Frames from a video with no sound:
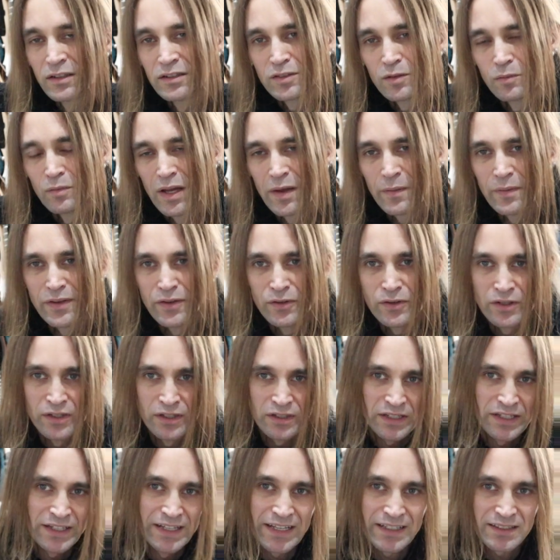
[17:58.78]
So maybe you
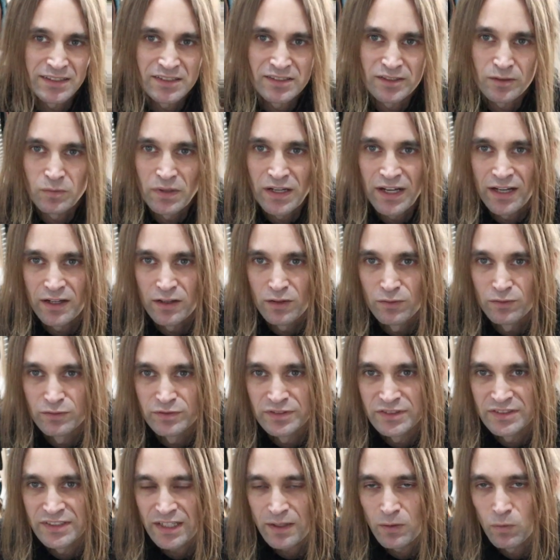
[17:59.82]
could get some kind of
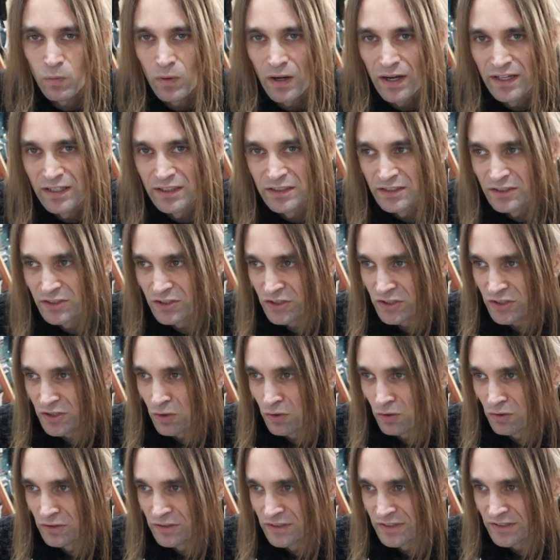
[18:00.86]
Zakk Wylde-ish
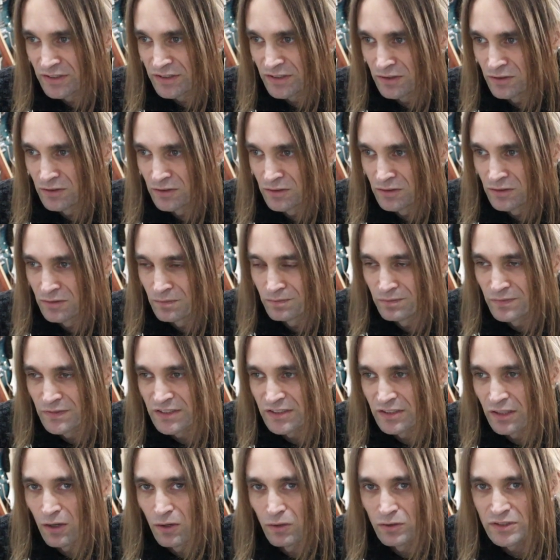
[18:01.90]
chorus
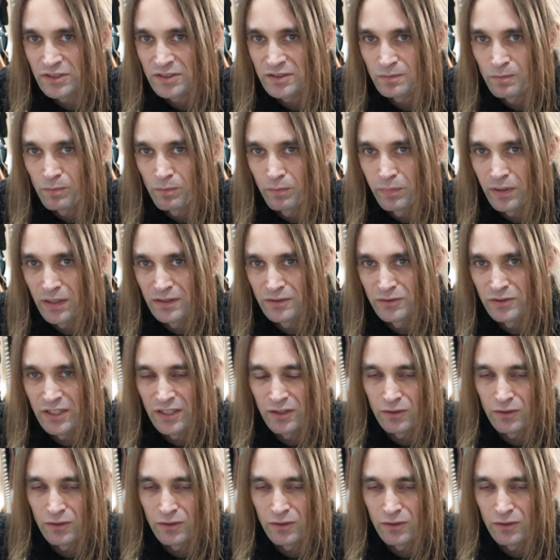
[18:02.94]
sounds, but you